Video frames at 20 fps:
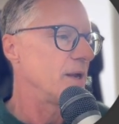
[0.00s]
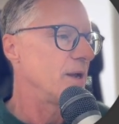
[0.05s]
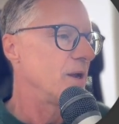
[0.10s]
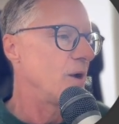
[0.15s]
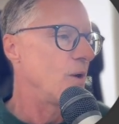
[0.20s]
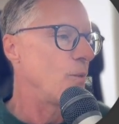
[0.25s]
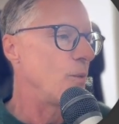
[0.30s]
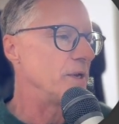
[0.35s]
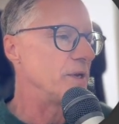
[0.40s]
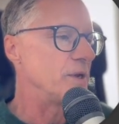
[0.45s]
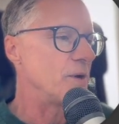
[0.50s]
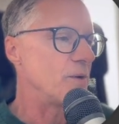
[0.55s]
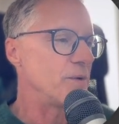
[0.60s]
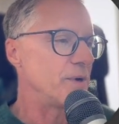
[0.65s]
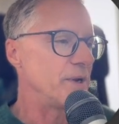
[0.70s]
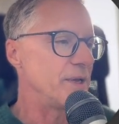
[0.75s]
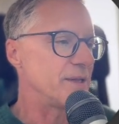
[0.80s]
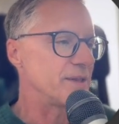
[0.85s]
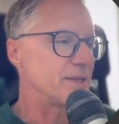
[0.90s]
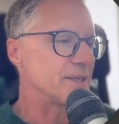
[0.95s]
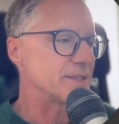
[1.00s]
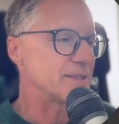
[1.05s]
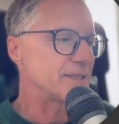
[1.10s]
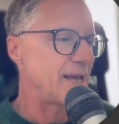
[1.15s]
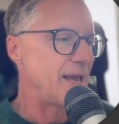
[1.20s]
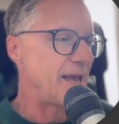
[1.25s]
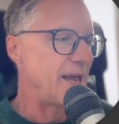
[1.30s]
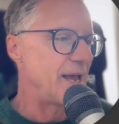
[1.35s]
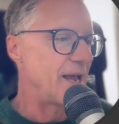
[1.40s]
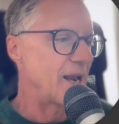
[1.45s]
We don't need this
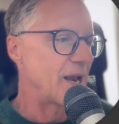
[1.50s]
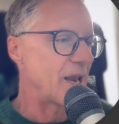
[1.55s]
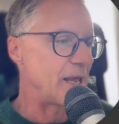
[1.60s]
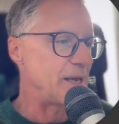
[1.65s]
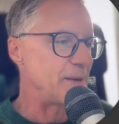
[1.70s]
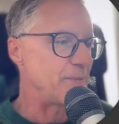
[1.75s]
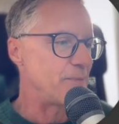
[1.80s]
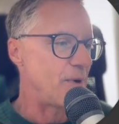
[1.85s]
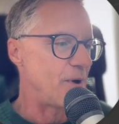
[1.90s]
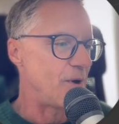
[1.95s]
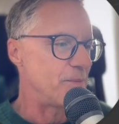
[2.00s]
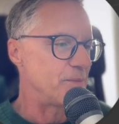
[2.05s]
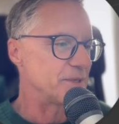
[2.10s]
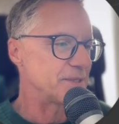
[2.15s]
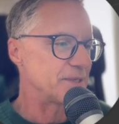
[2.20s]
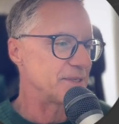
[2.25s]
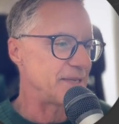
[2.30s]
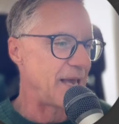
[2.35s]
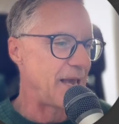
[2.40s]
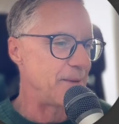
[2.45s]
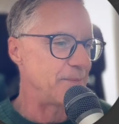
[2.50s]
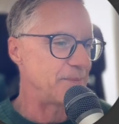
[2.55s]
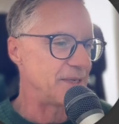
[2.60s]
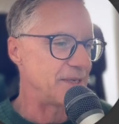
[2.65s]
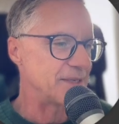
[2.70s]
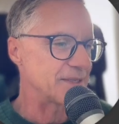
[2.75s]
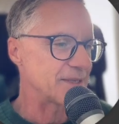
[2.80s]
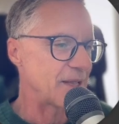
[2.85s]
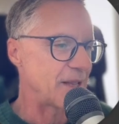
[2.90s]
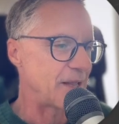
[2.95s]
light bulb. This is empty
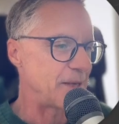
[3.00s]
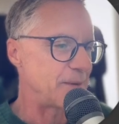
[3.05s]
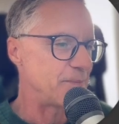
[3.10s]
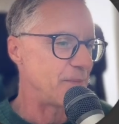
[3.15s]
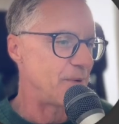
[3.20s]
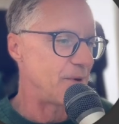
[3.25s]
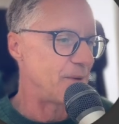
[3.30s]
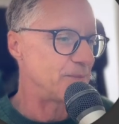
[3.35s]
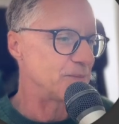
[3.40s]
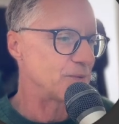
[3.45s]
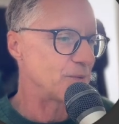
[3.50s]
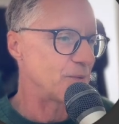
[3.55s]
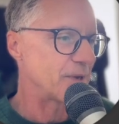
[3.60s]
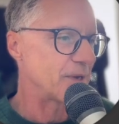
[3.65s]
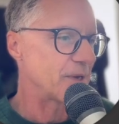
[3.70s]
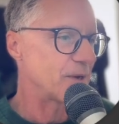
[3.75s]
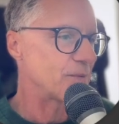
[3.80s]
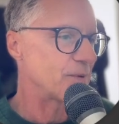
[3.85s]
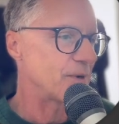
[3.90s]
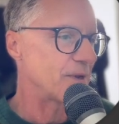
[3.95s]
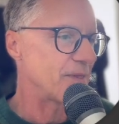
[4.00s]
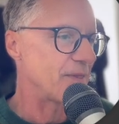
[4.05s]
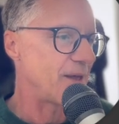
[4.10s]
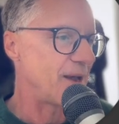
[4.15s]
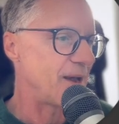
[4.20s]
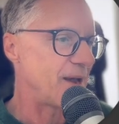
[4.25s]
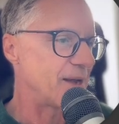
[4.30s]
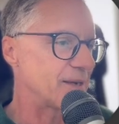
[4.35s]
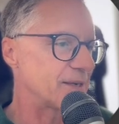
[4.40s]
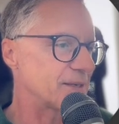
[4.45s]
as the light bulb, so we'll get rid of
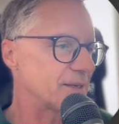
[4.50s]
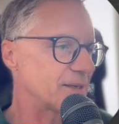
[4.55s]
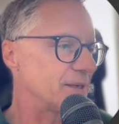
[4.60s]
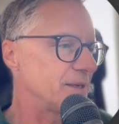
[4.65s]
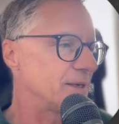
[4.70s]
that.